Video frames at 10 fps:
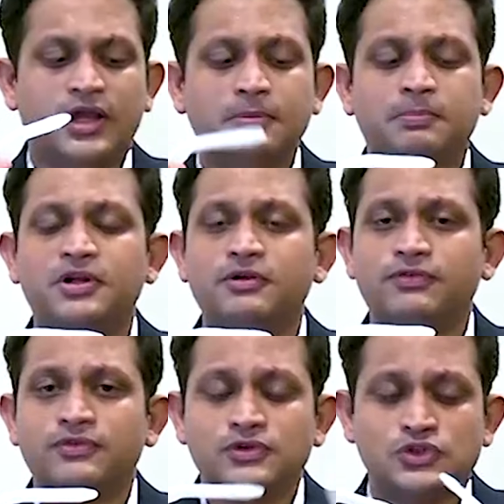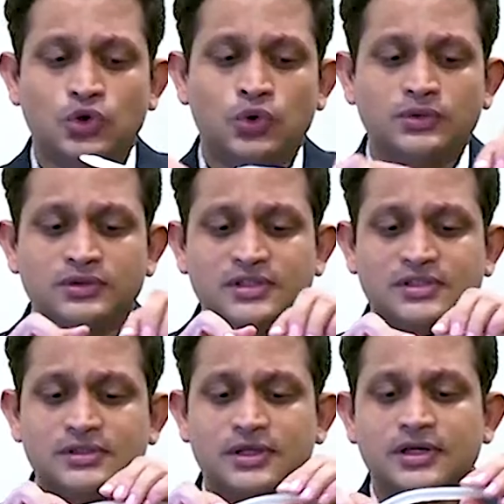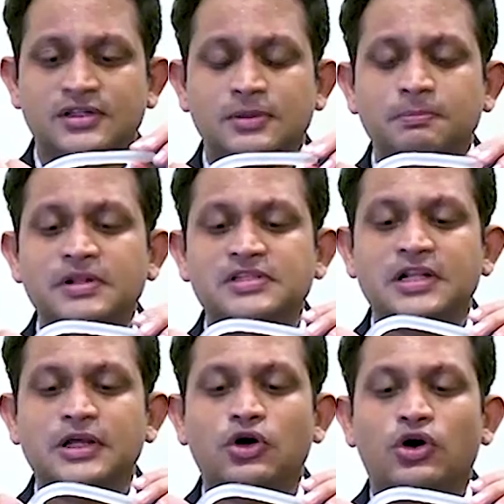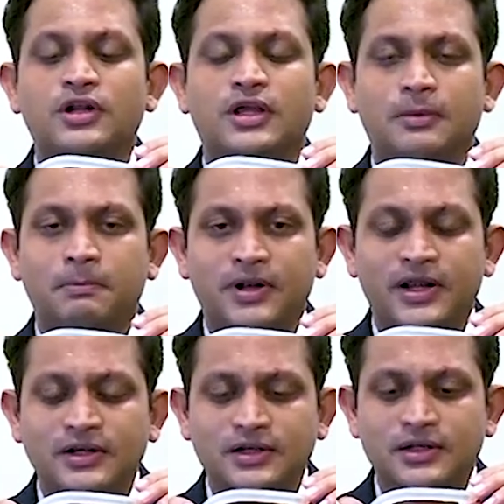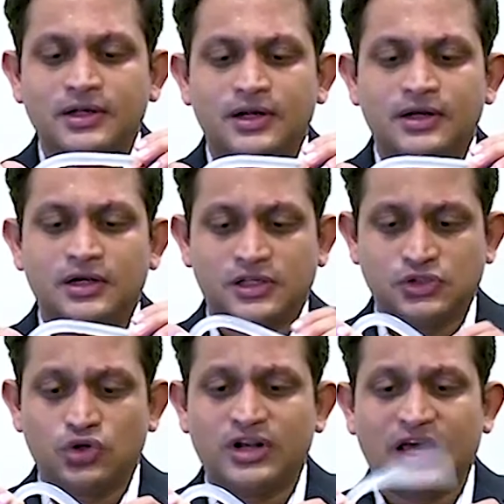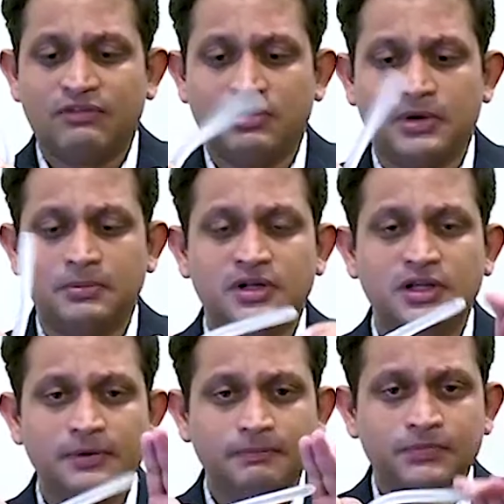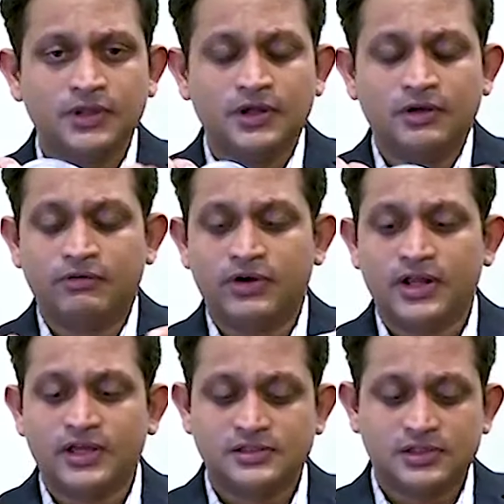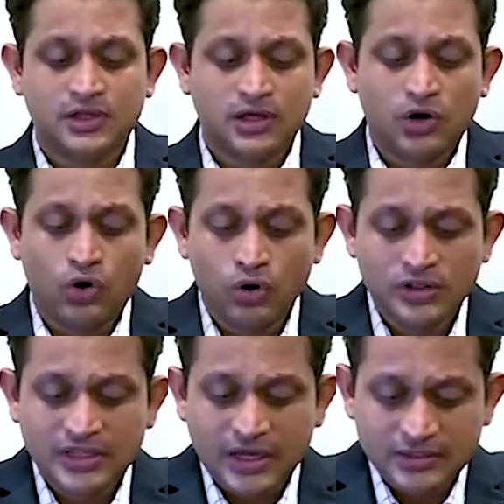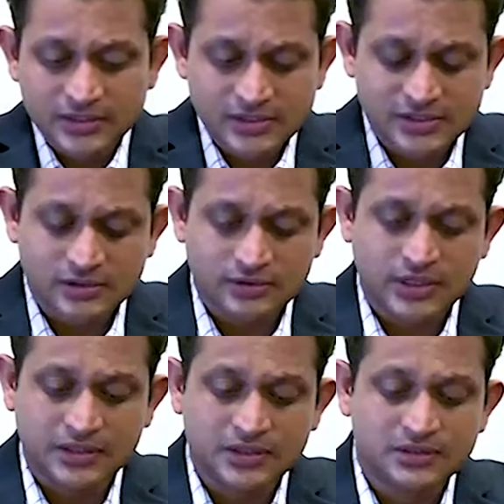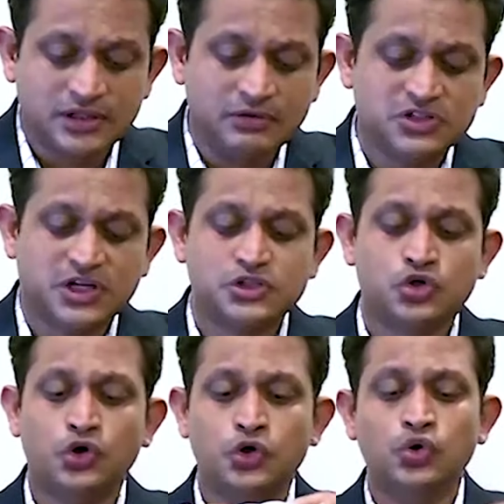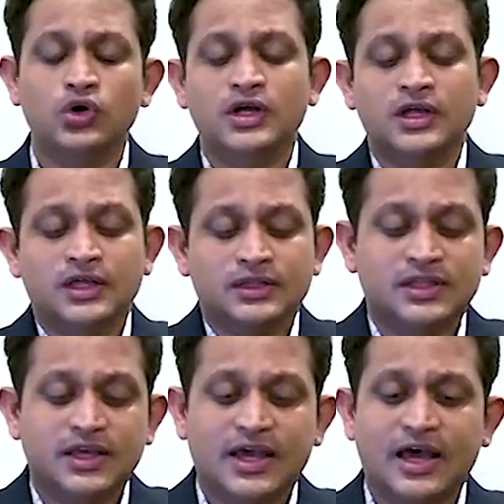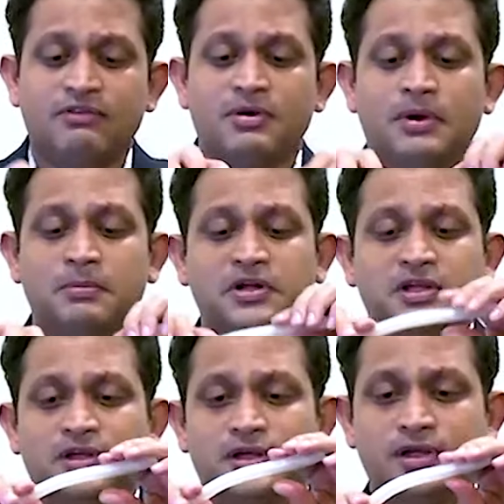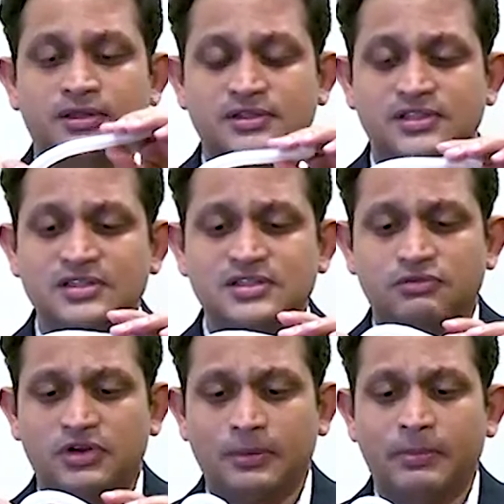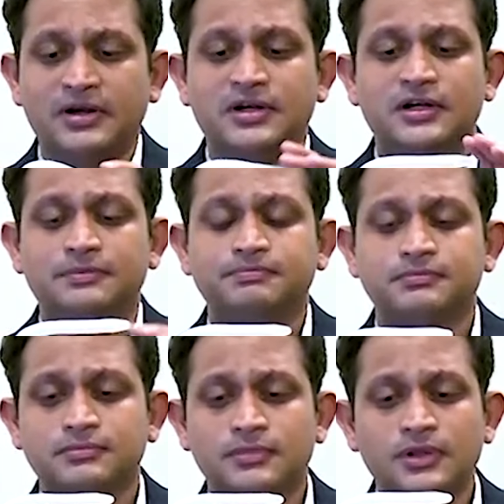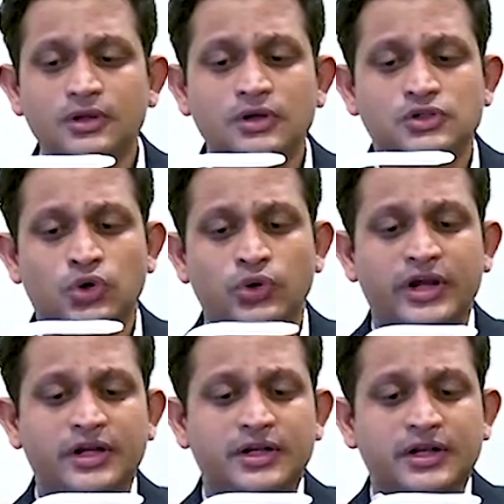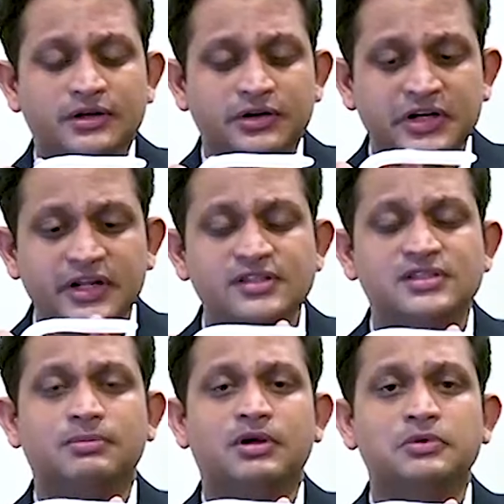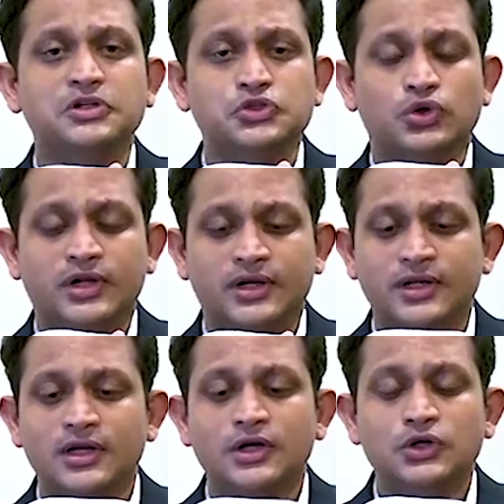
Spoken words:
in brief, so this simple silicone implant does not have a memory, whereas all the others, the other three which I showed you, they have a memory. In the sense, when I bend it, so it retains the memory, so that